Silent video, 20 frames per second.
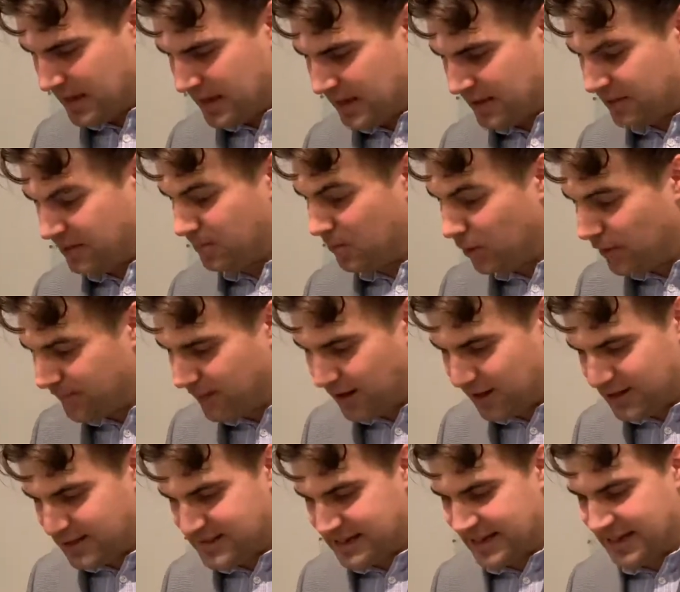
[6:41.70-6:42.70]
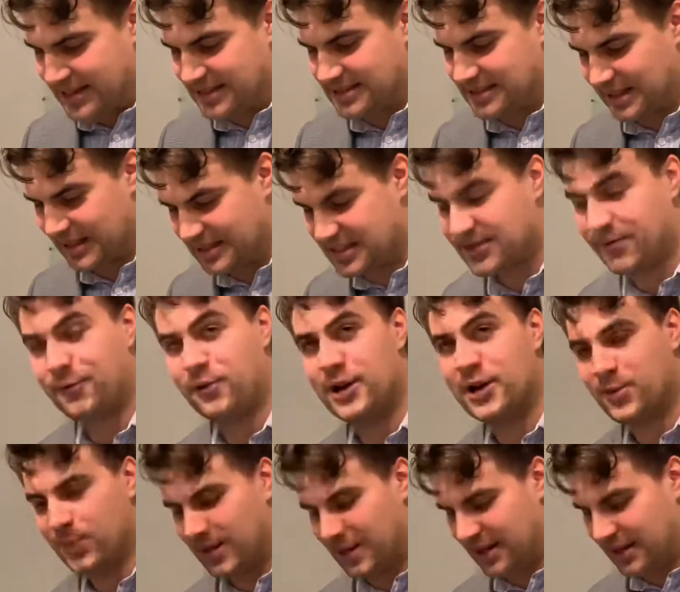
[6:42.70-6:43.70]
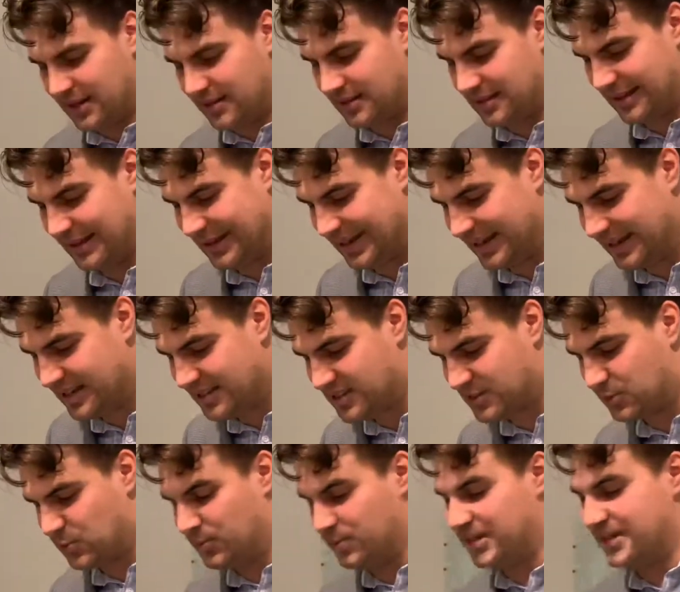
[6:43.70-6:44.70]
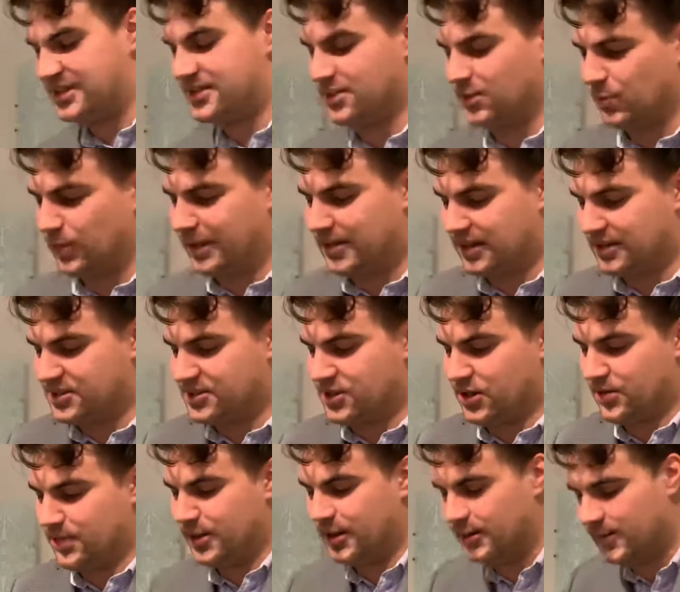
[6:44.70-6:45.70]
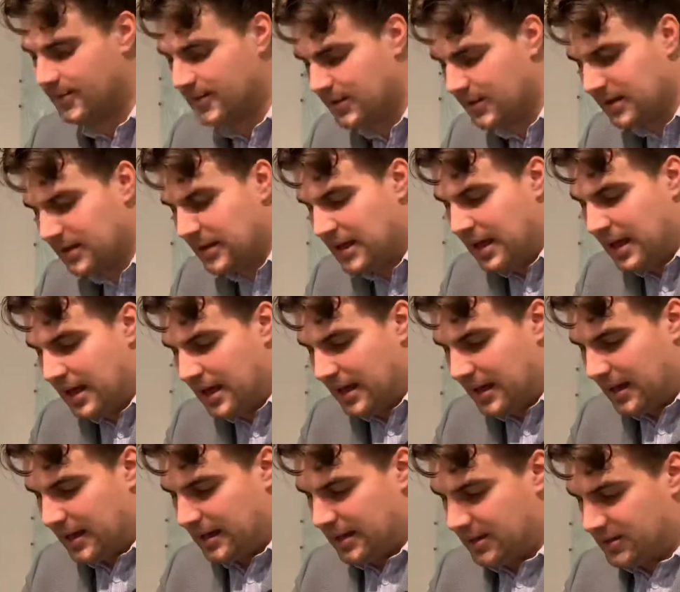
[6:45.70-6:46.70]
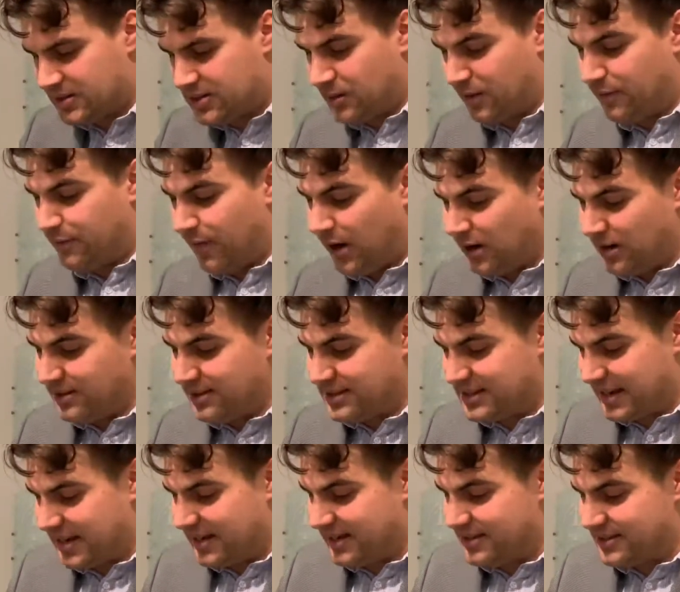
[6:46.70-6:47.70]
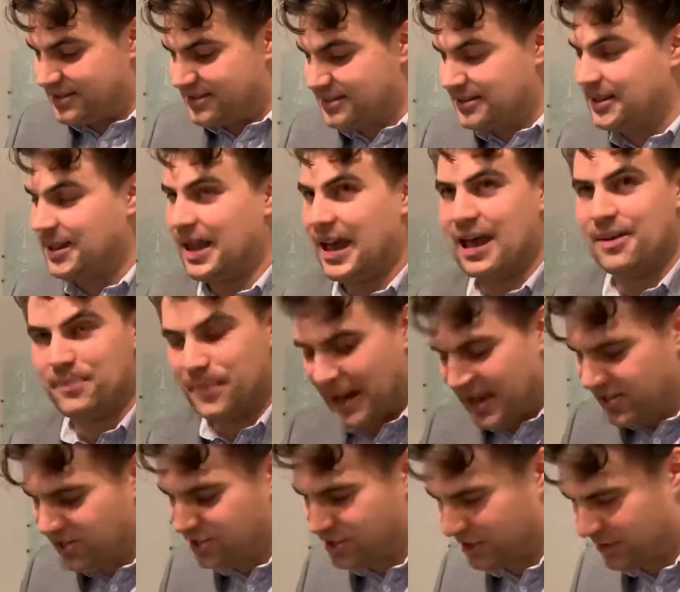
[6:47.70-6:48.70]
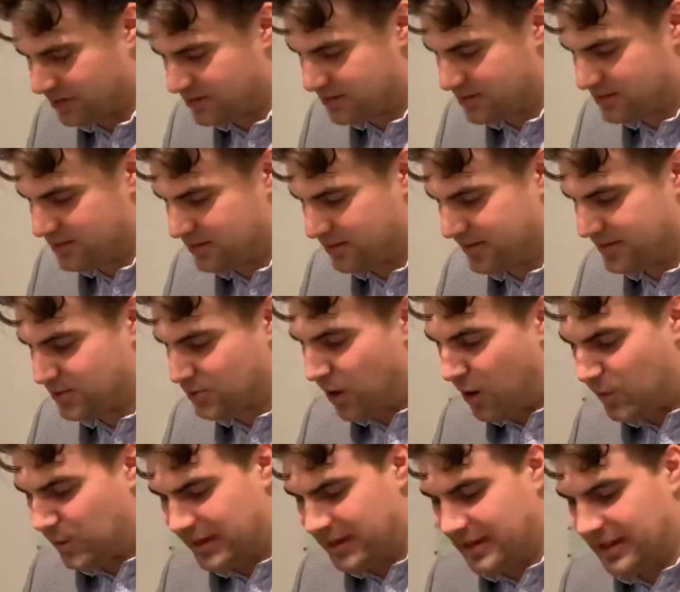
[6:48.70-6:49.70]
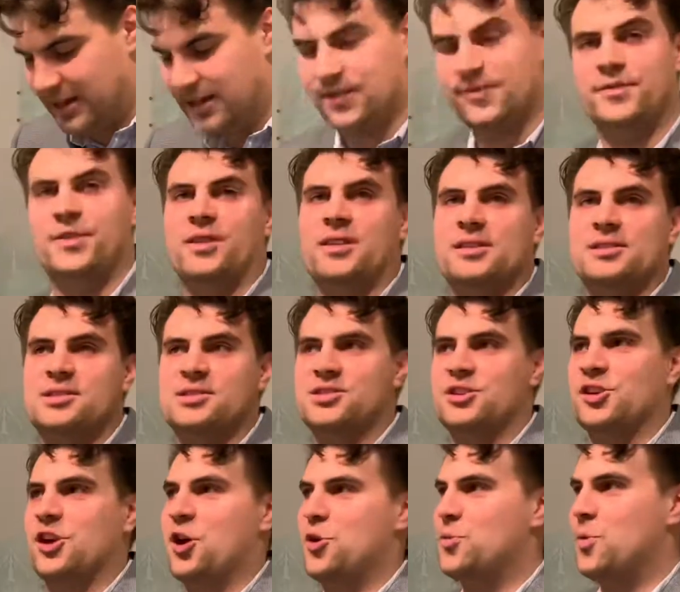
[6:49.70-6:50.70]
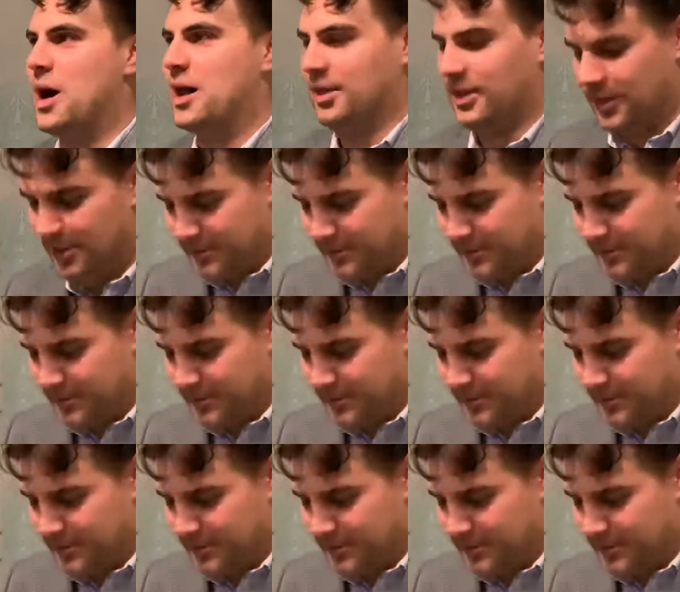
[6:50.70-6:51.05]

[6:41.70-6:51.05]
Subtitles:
The more volunteers, the less frequently the leaders will miss the weekly sermon. So volunteers and patience is what we need for this to go well.